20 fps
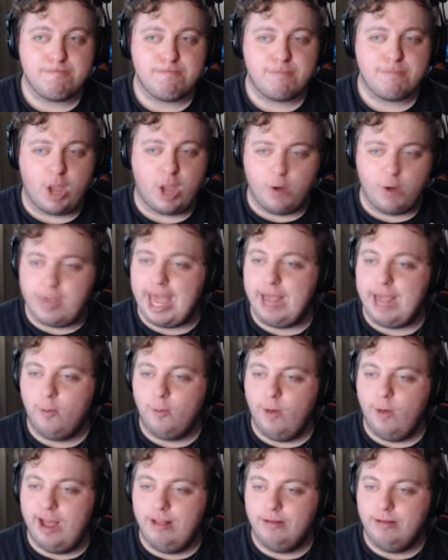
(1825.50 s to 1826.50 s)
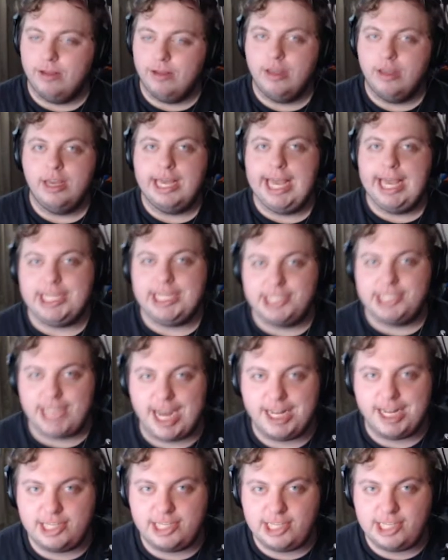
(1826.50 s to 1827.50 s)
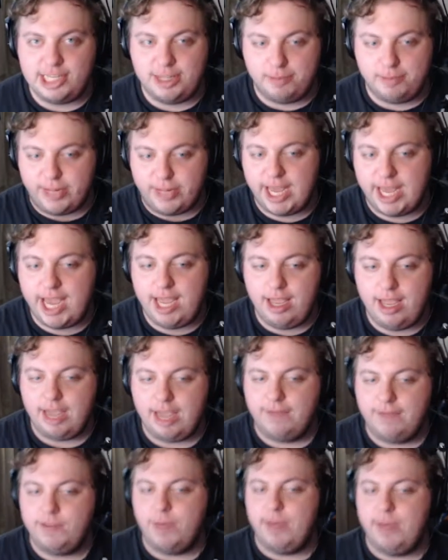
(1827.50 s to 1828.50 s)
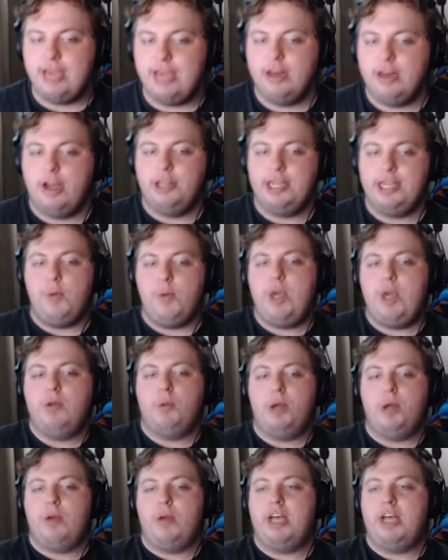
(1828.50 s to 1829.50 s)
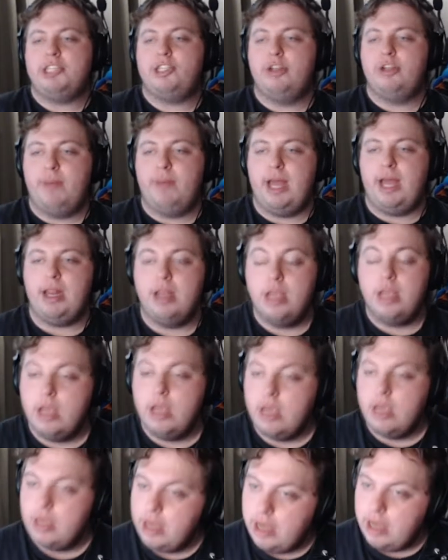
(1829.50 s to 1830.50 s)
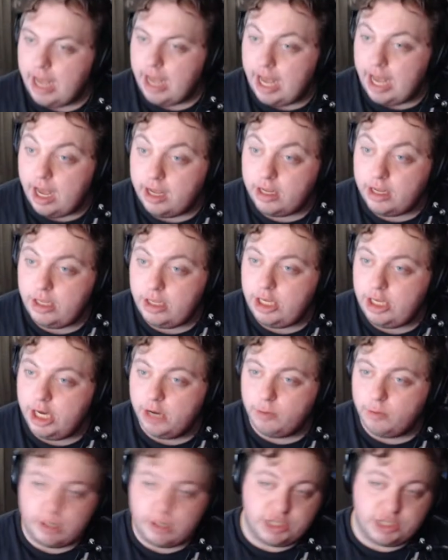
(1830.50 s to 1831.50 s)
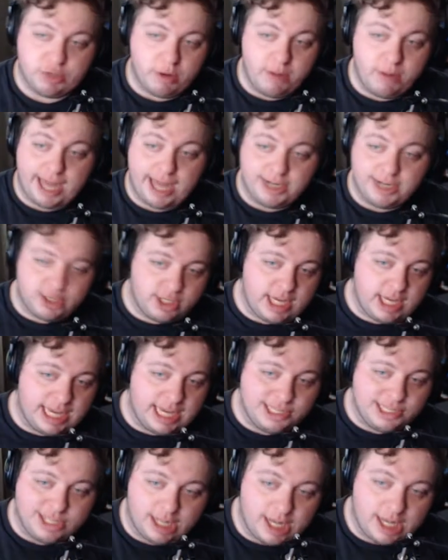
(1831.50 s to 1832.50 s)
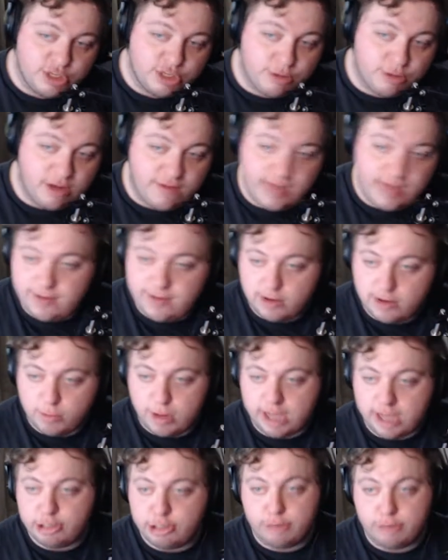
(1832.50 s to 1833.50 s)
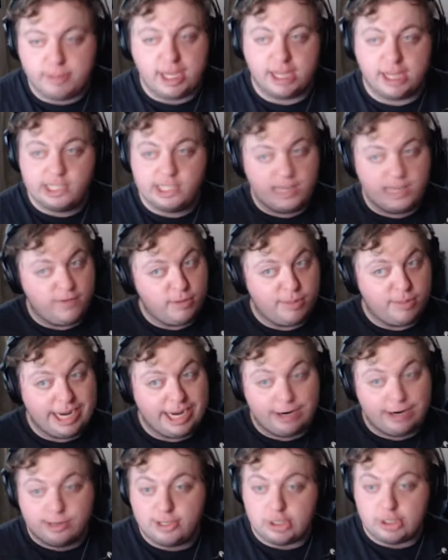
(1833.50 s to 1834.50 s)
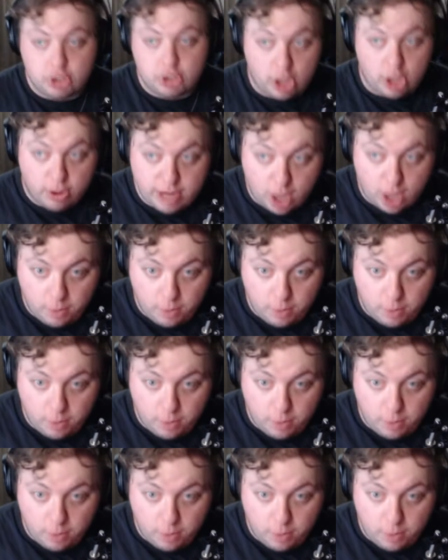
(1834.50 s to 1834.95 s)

Okay, well, excited to see them play if they make it on that week 1 roster. But Restaurant Majesty has the luxury of having a roster beyond 7 players. Sorry, Hope.